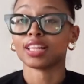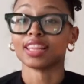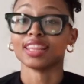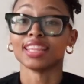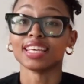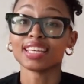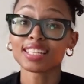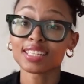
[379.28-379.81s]

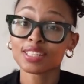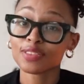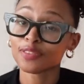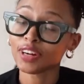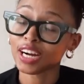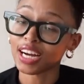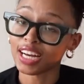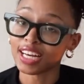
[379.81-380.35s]
This
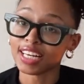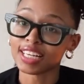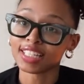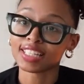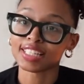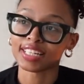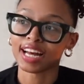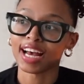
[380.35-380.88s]
for
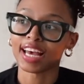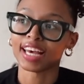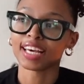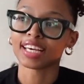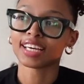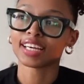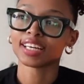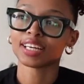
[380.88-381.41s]
us,
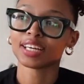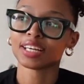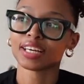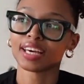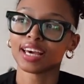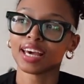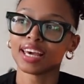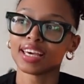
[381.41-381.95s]
like,
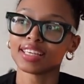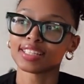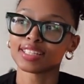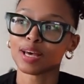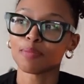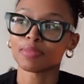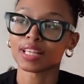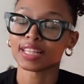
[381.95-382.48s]
is
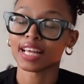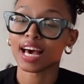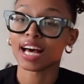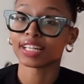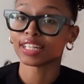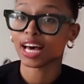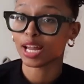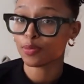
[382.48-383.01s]
something that a
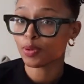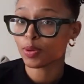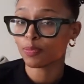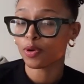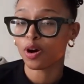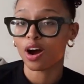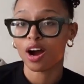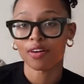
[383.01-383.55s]
lot of
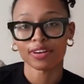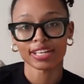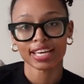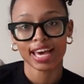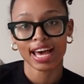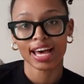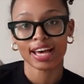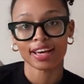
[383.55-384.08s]
people already
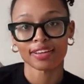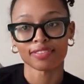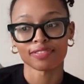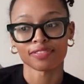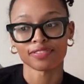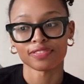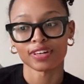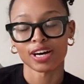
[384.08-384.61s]
have
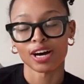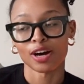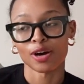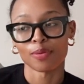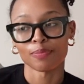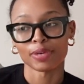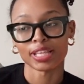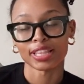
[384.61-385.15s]

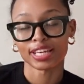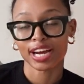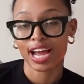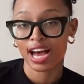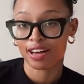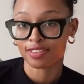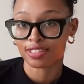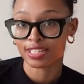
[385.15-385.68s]
in their
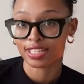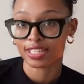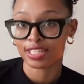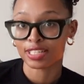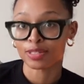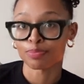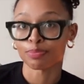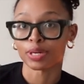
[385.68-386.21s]

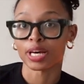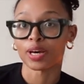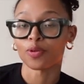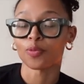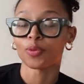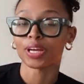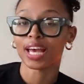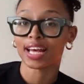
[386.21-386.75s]
houses,
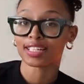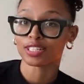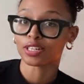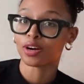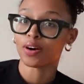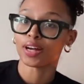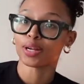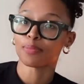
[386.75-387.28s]
but we had to
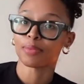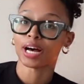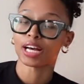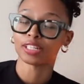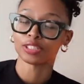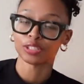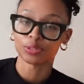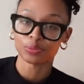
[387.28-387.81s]
go out and buy
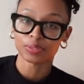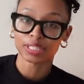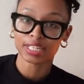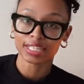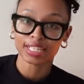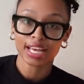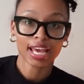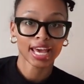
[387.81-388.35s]
a new
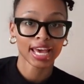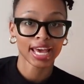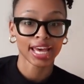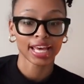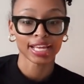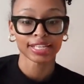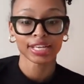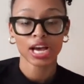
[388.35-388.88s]
one.
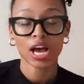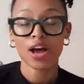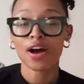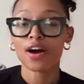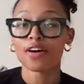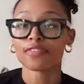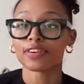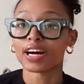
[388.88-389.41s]
And
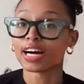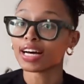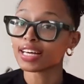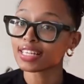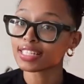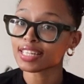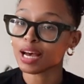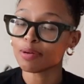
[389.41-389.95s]
for
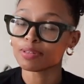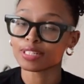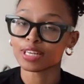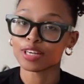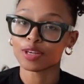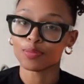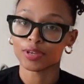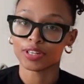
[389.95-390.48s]
us, that was a
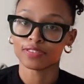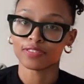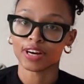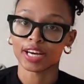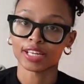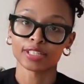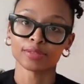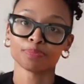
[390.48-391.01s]

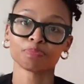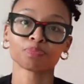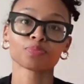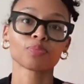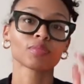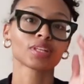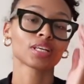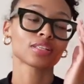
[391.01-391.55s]
humidifier.
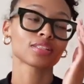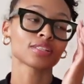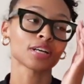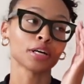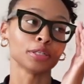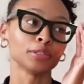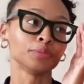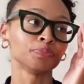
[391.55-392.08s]

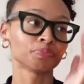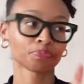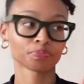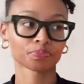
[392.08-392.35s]
So